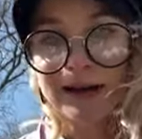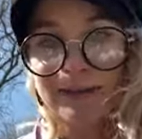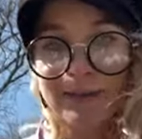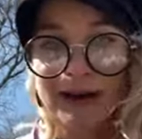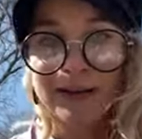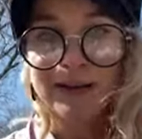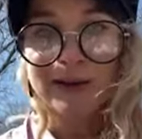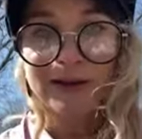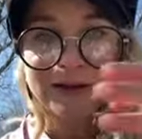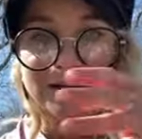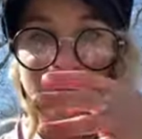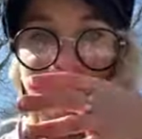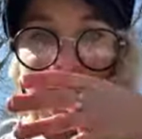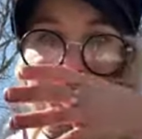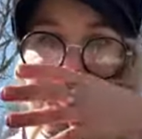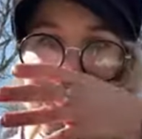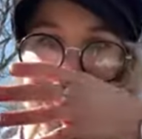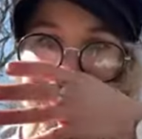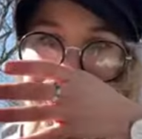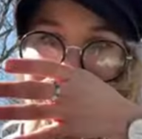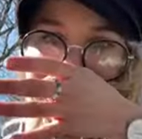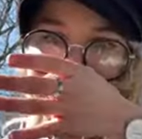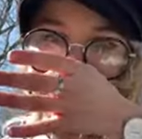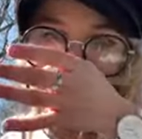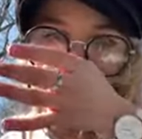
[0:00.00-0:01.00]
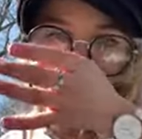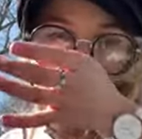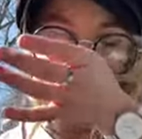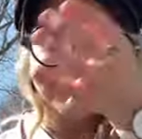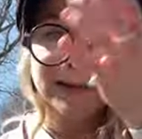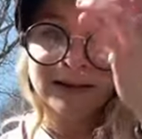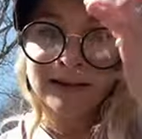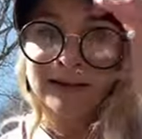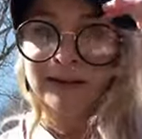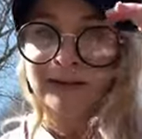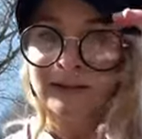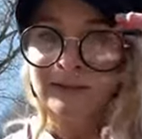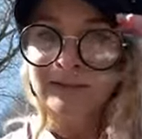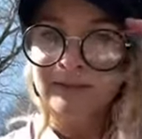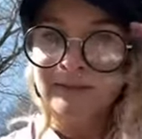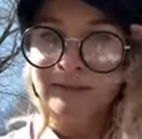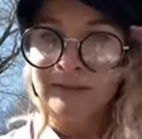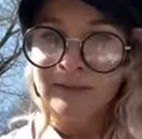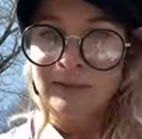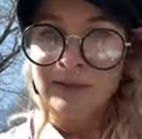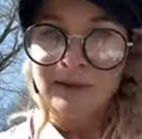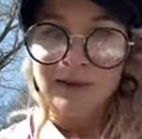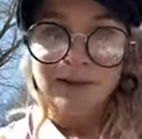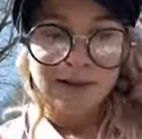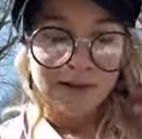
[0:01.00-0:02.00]
Maybe I'll do this like
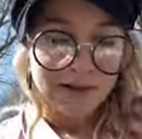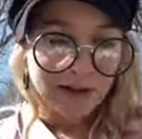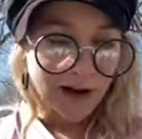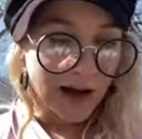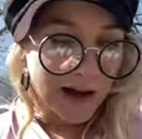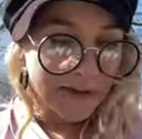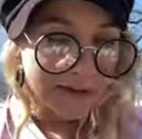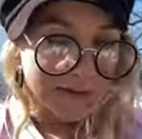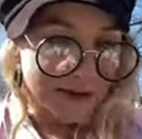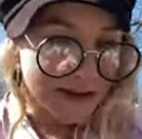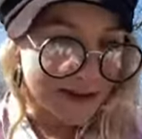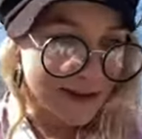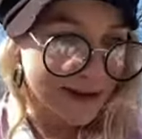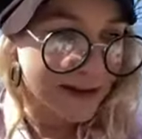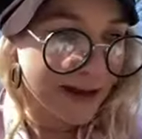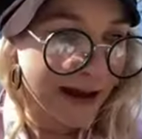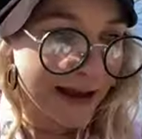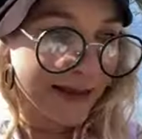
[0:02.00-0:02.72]
often.